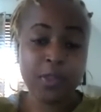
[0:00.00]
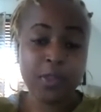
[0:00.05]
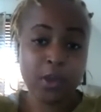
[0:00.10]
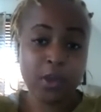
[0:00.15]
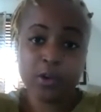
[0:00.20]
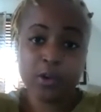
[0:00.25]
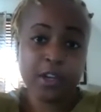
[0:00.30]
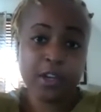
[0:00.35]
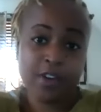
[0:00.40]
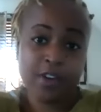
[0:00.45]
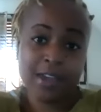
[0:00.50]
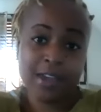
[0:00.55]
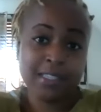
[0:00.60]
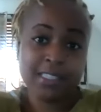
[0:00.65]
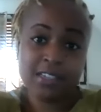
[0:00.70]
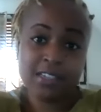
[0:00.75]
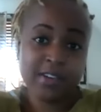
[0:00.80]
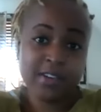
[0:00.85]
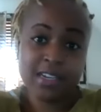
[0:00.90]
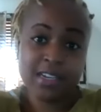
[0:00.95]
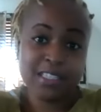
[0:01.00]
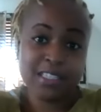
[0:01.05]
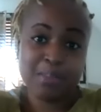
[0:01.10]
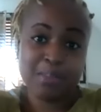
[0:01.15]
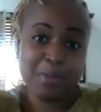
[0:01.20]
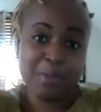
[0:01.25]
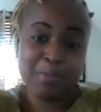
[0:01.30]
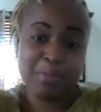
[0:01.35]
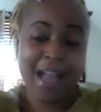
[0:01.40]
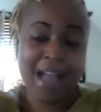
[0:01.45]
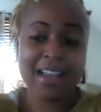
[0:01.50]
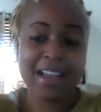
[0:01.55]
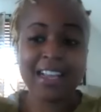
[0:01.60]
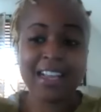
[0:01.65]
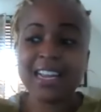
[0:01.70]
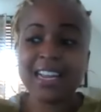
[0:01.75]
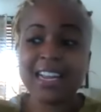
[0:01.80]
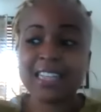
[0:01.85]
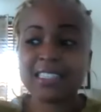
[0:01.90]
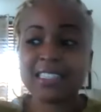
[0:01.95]
The only criteria is to be Black and
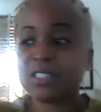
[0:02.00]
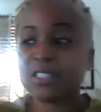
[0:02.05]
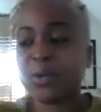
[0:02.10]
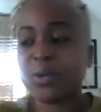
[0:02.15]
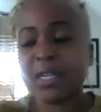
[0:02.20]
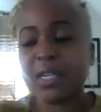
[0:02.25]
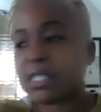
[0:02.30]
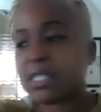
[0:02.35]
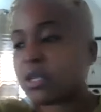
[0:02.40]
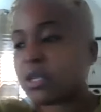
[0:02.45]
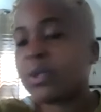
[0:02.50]
connected to Queens.